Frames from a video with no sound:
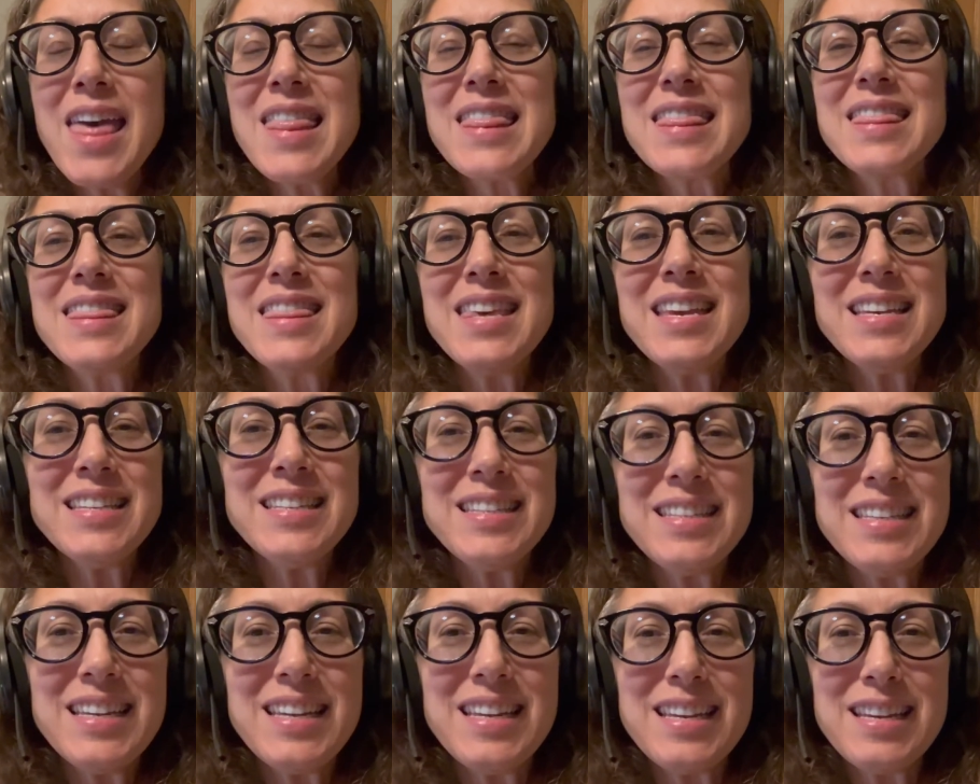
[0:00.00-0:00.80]
This
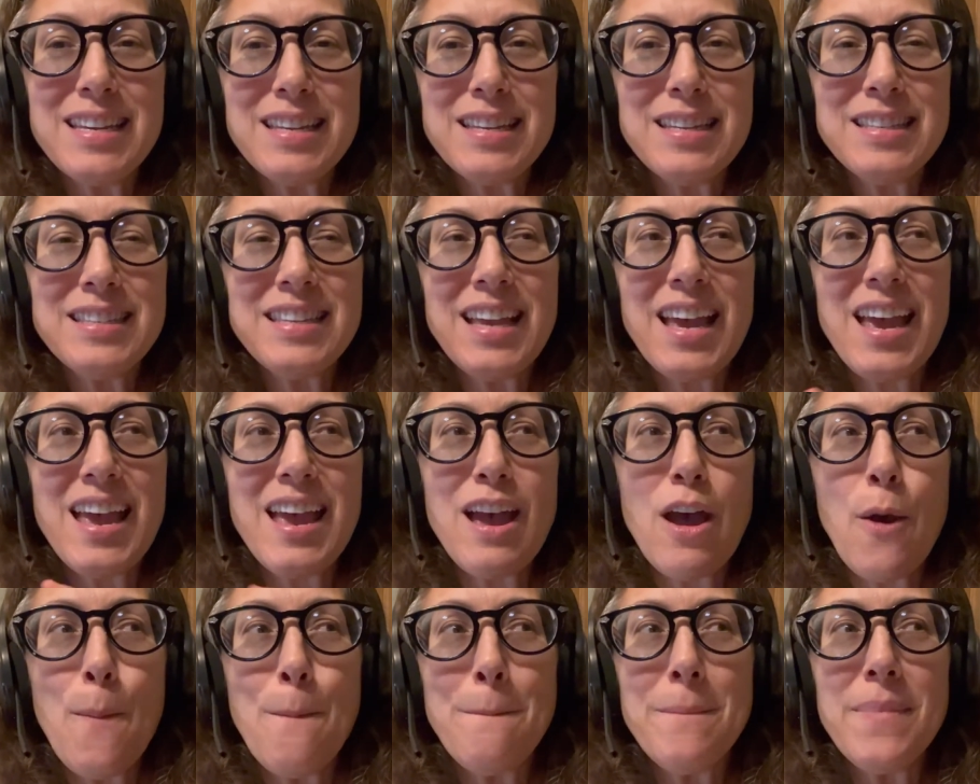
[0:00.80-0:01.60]
is
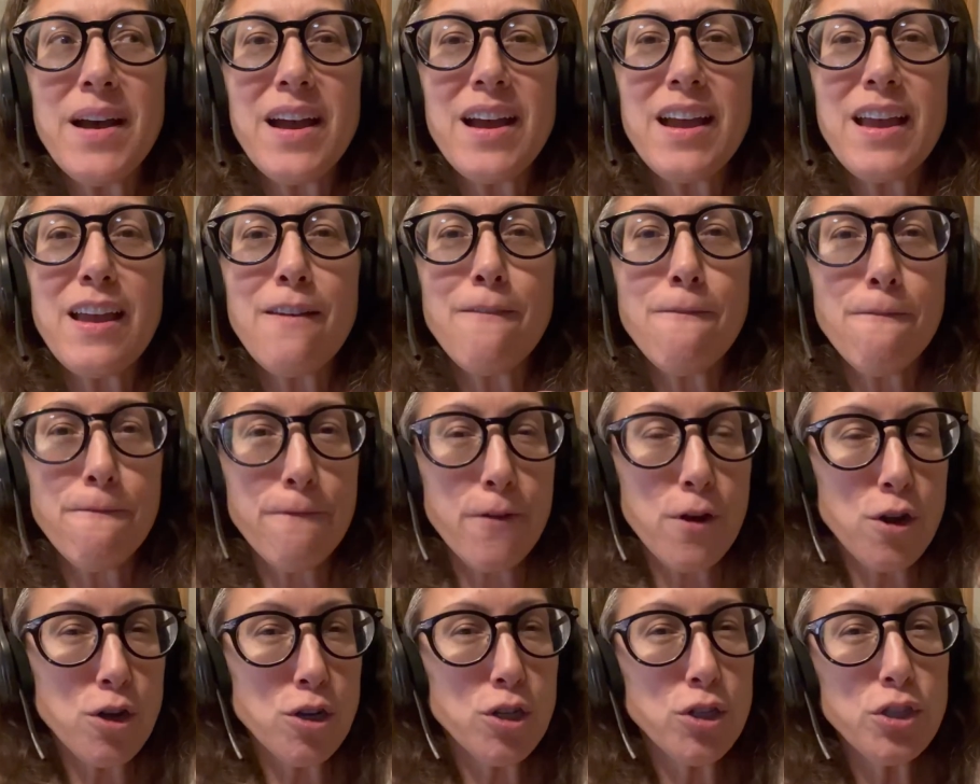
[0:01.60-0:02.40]
my
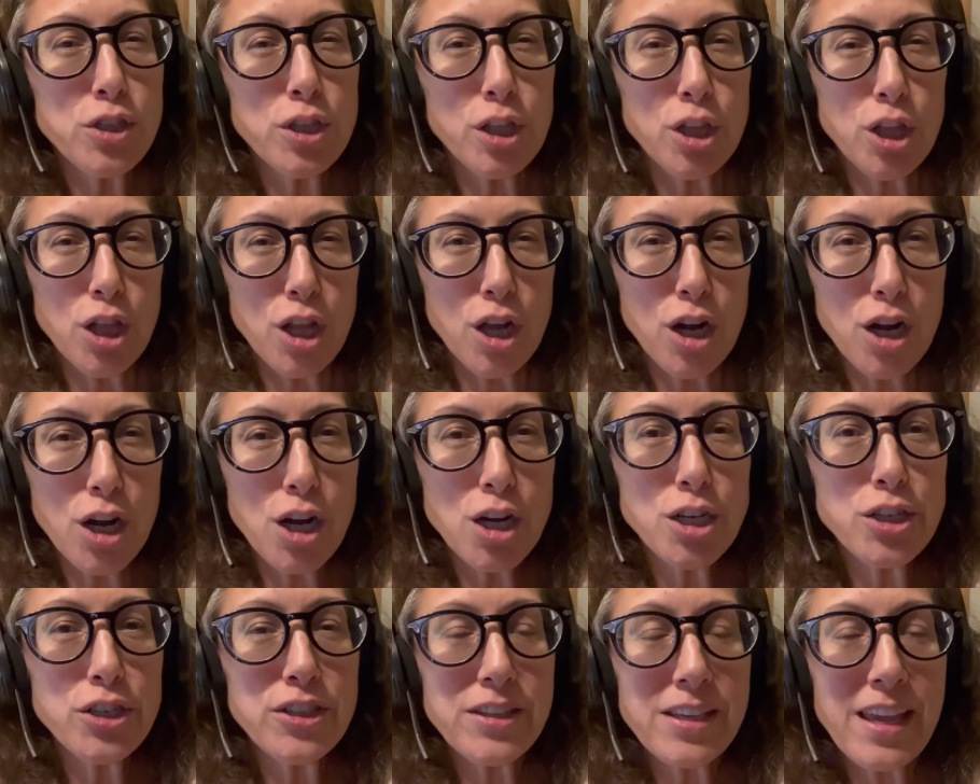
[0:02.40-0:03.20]
first
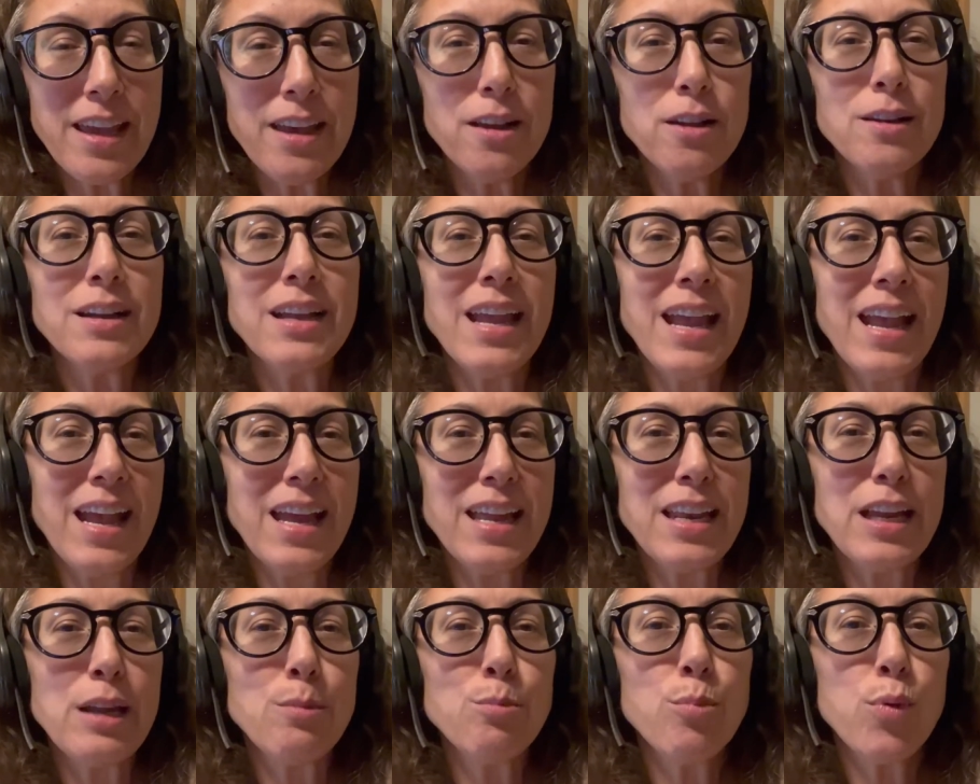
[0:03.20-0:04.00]
large-scale
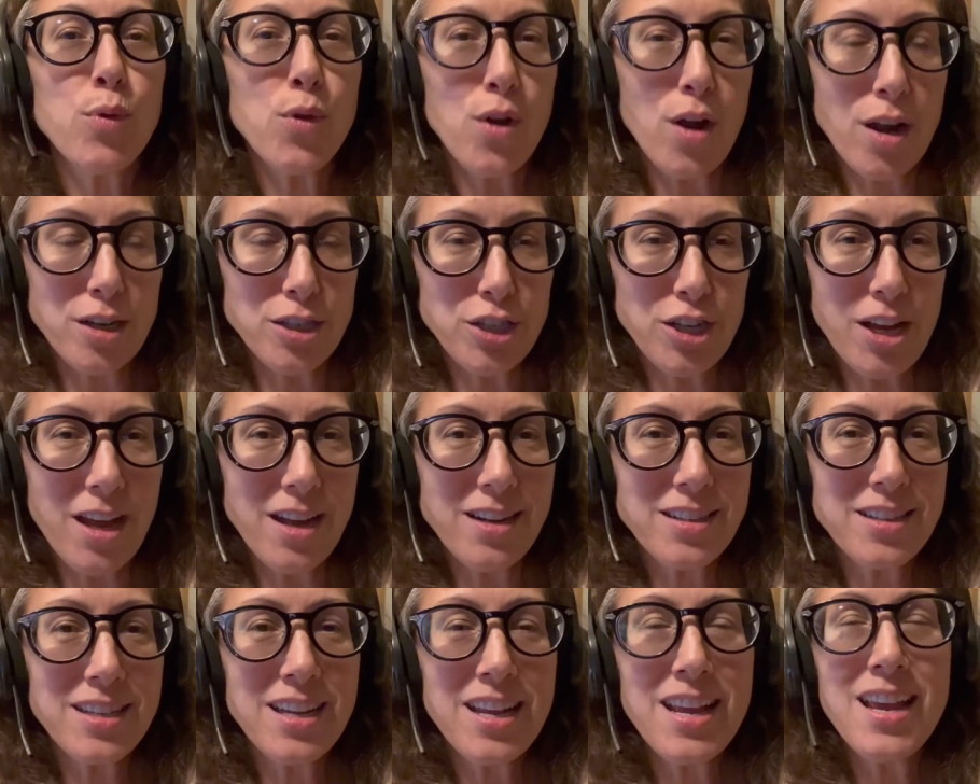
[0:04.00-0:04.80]
canning
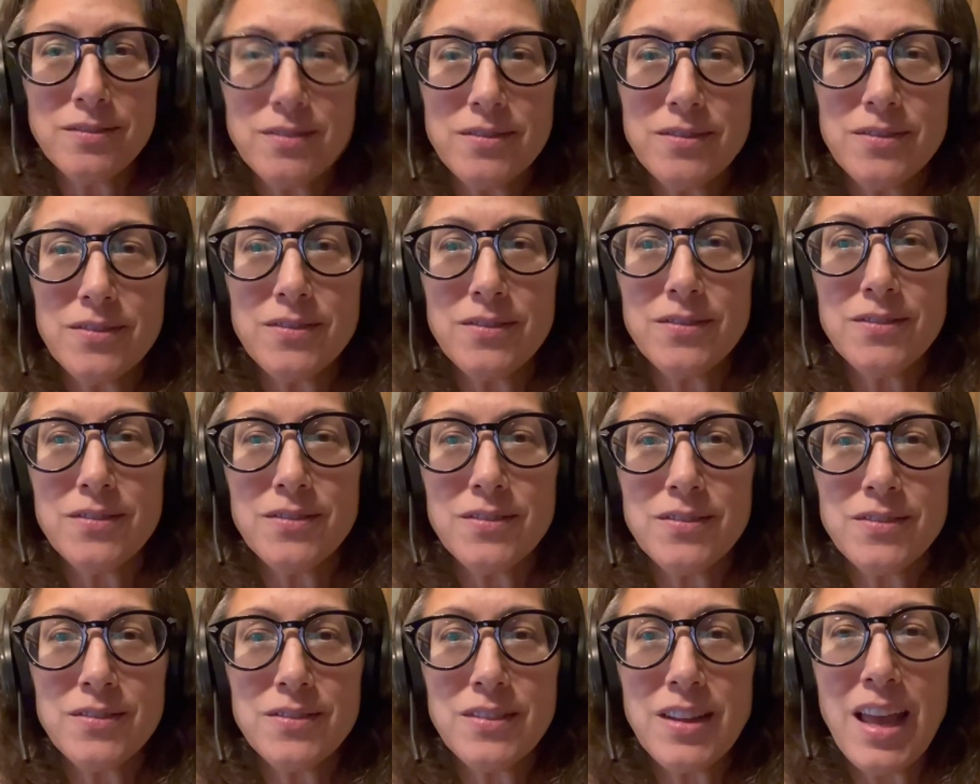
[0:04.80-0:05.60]
project.
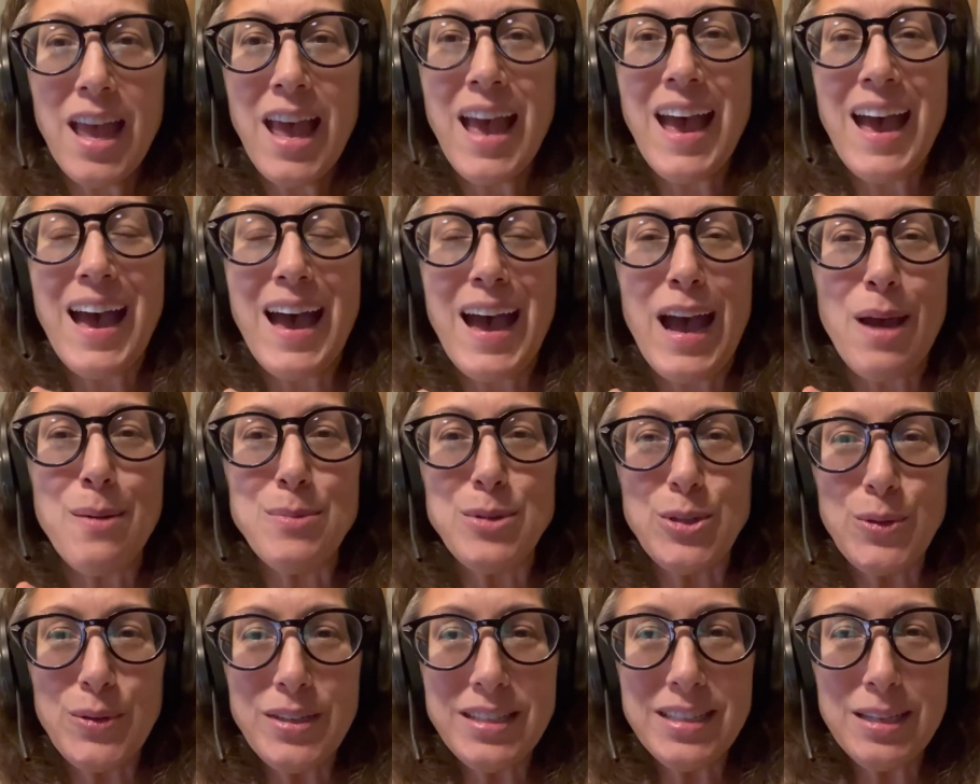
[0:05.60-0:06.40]
I'm
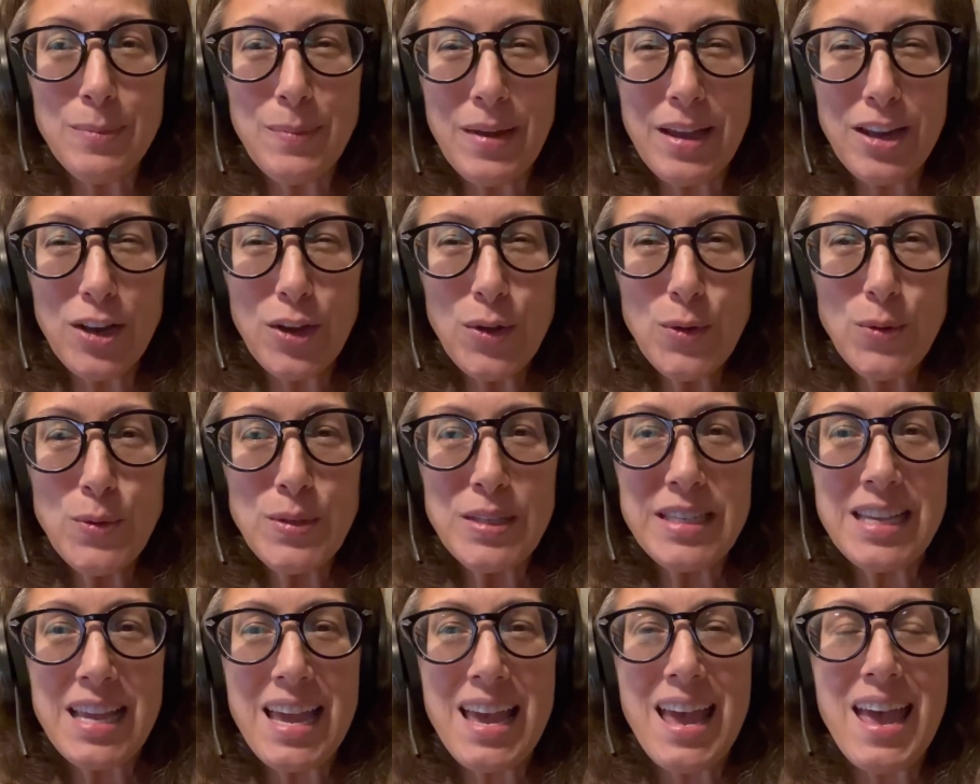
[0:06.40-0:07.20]
doing tomatoes
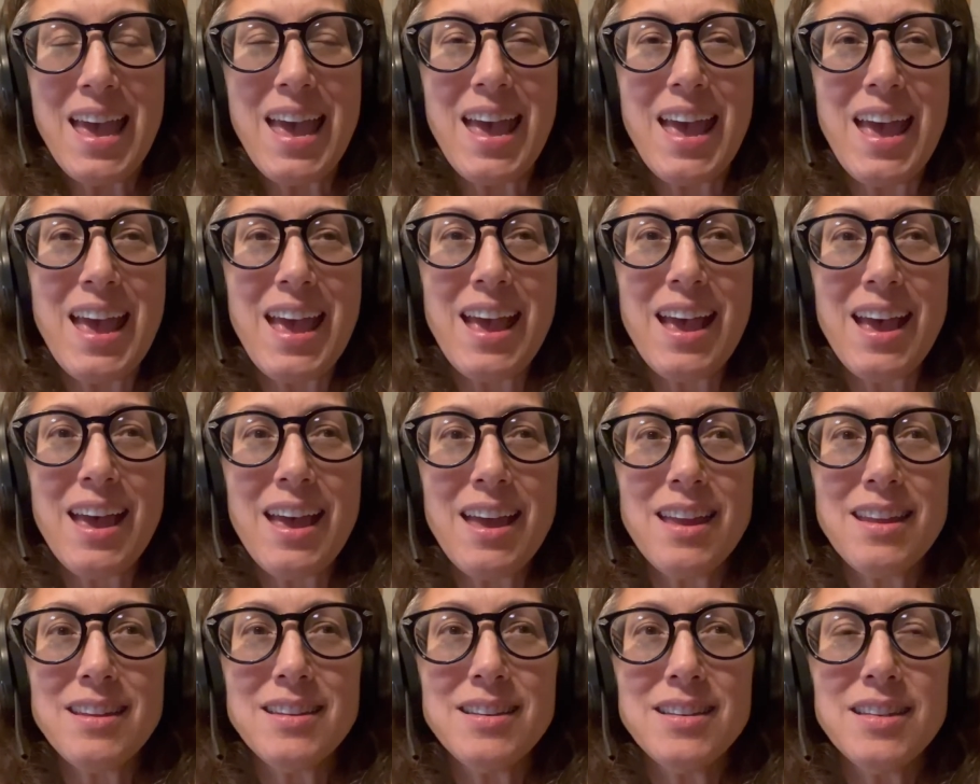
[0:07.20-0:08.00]

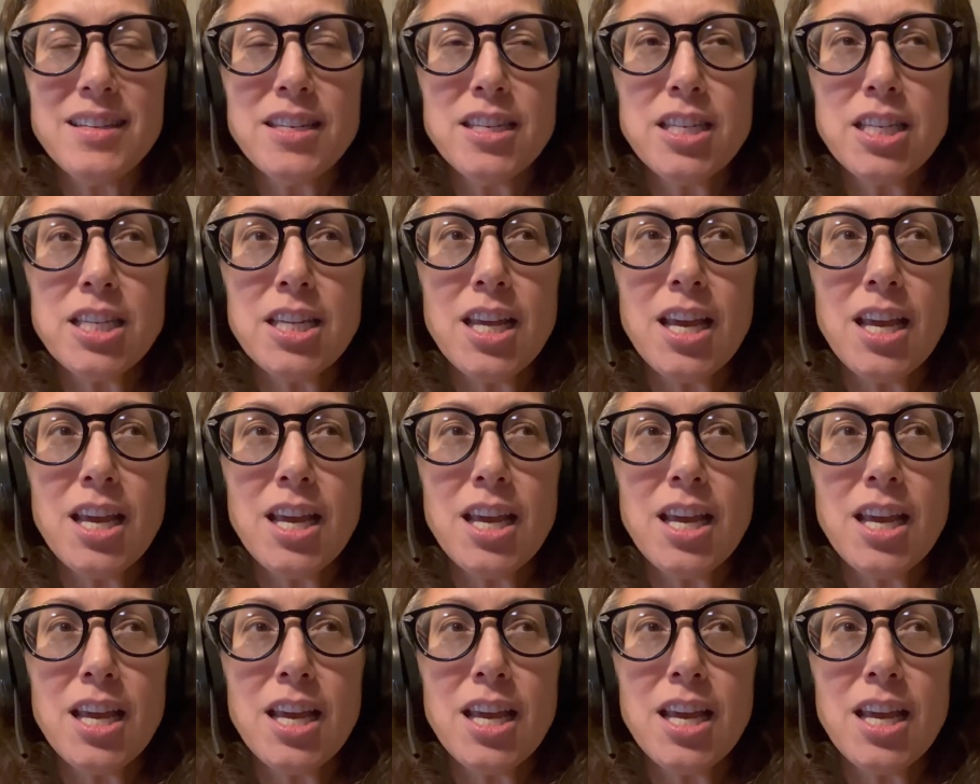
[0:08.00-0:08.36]
and